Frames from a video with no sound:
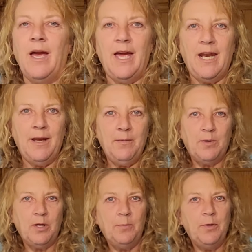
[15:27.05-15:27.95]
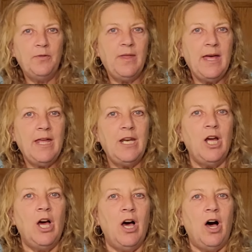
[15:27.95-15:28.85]
And I am going to put that
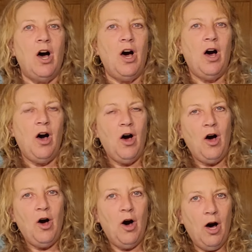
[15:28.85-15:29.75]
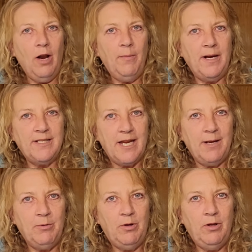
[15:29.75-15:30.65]
on my
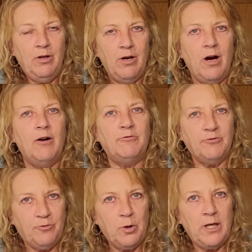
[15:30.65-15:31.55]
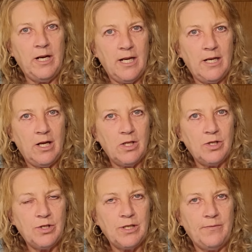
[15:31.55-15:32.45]
table for
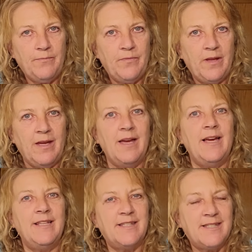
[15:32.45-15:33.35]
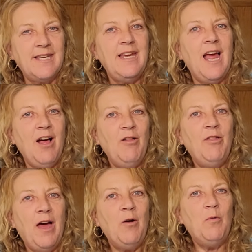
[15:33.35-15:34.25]
$49 and see how that